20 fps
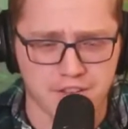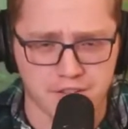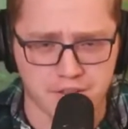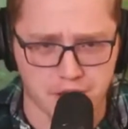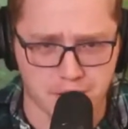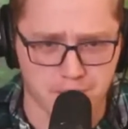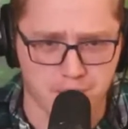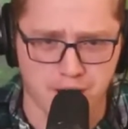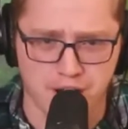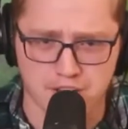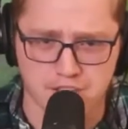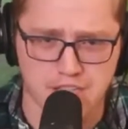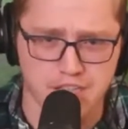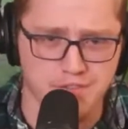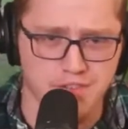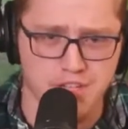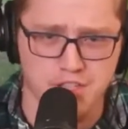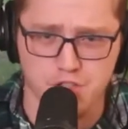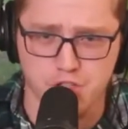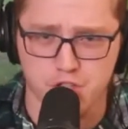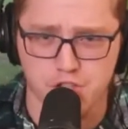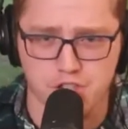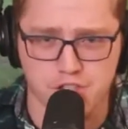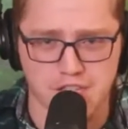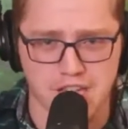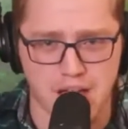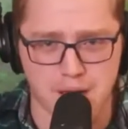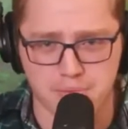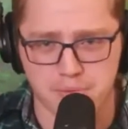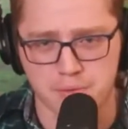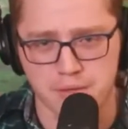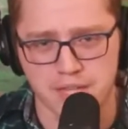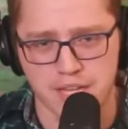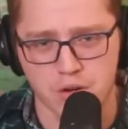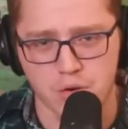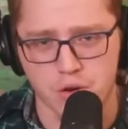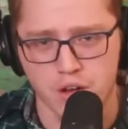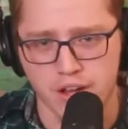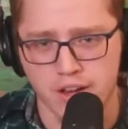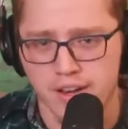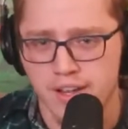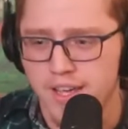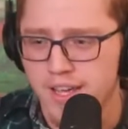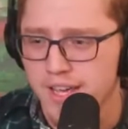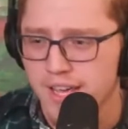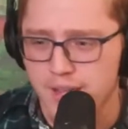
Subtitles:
The Browns defense couldn't stop him on that run.